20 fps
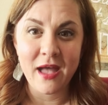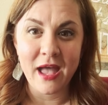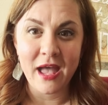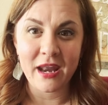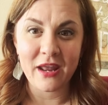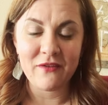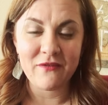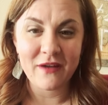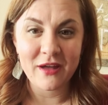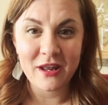
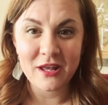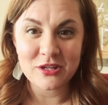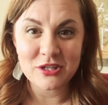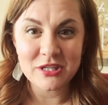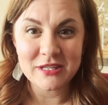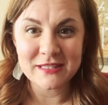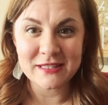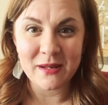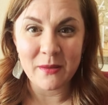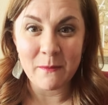And I found out
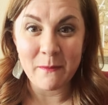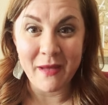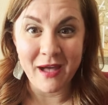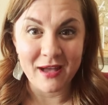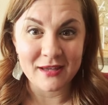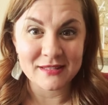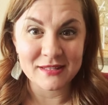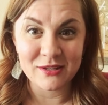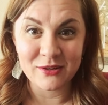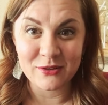she's an
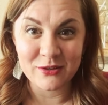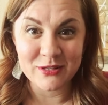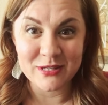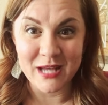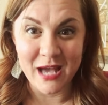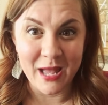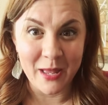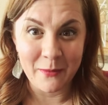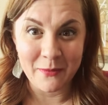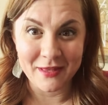ambassador
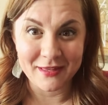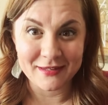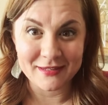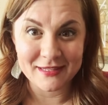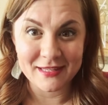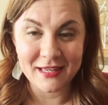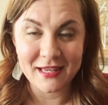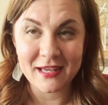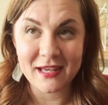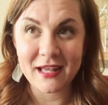
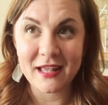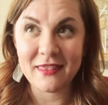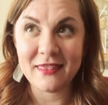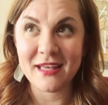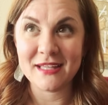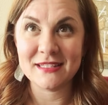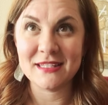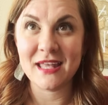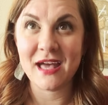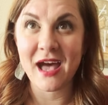diamond.
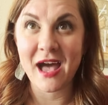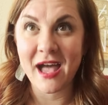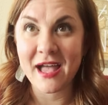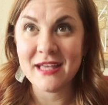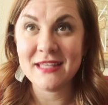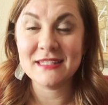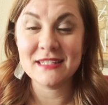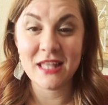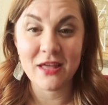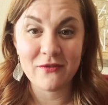That's the
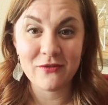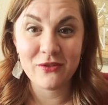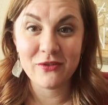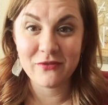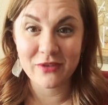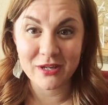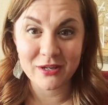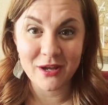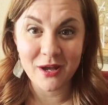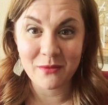highest level
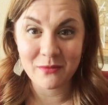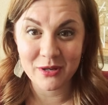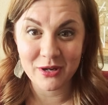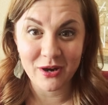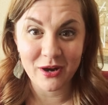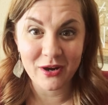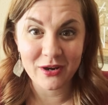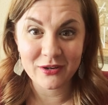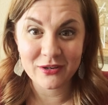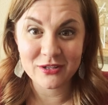of income in
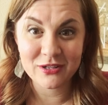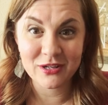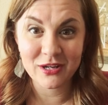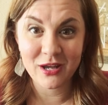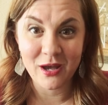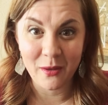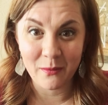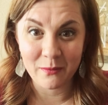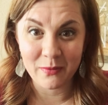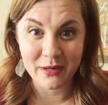our
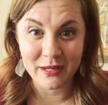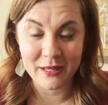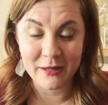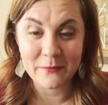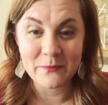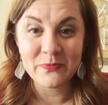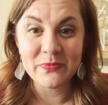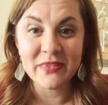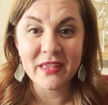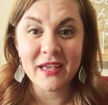
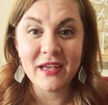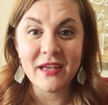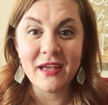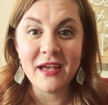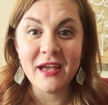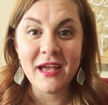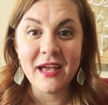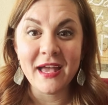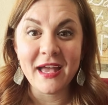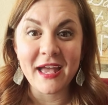company.
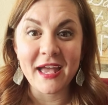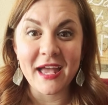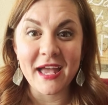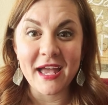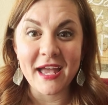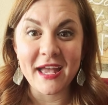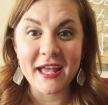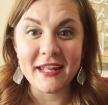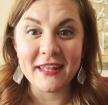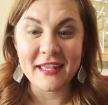
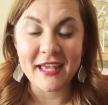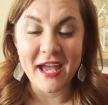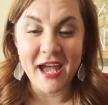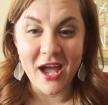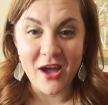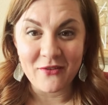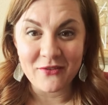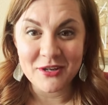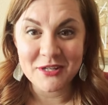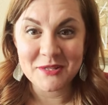And the
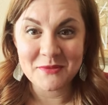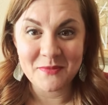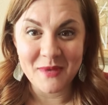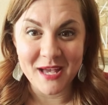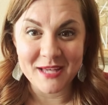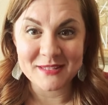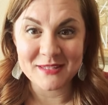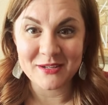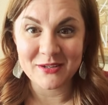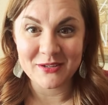average
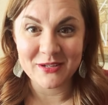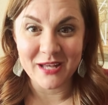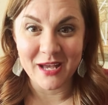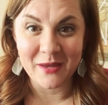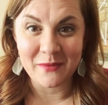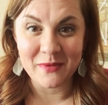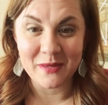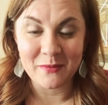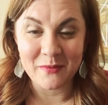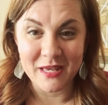ambassador
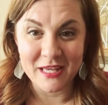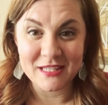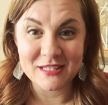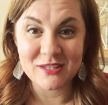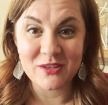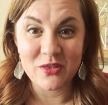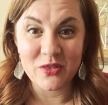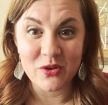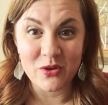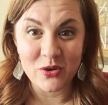diamond
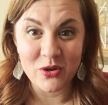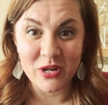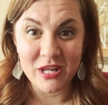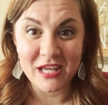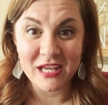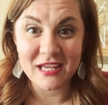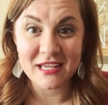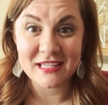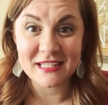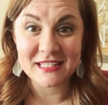makes
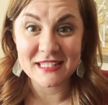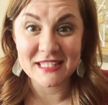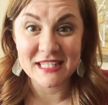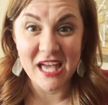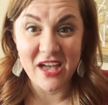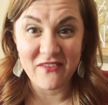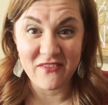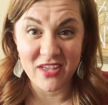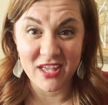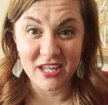
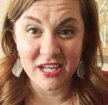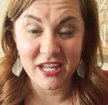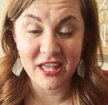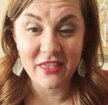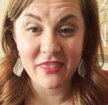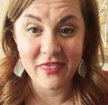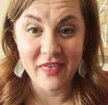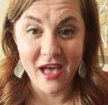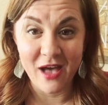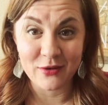
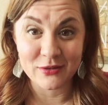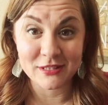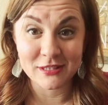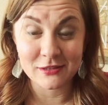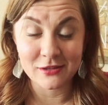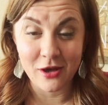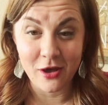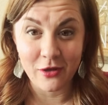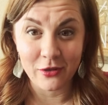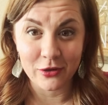
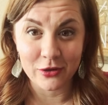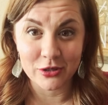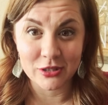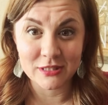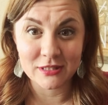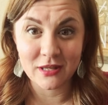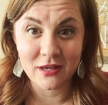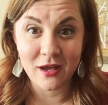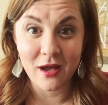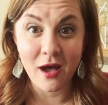
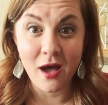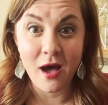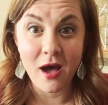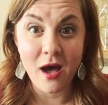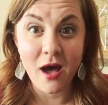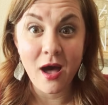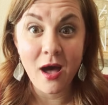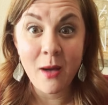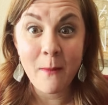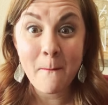$37,000
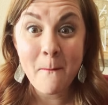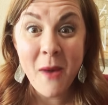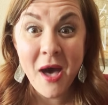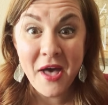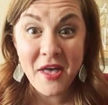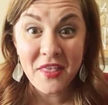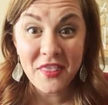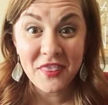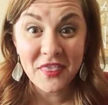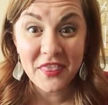a
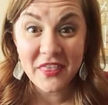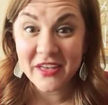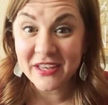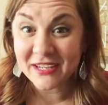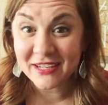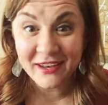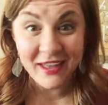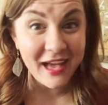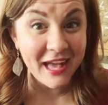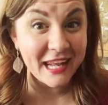month,
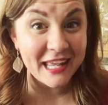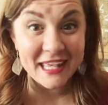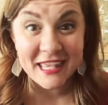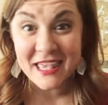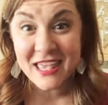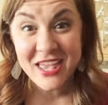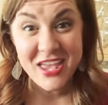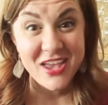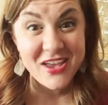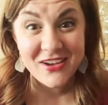not a
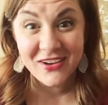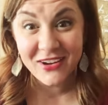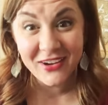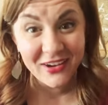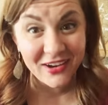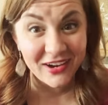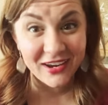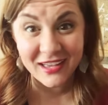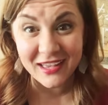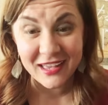
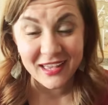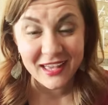year.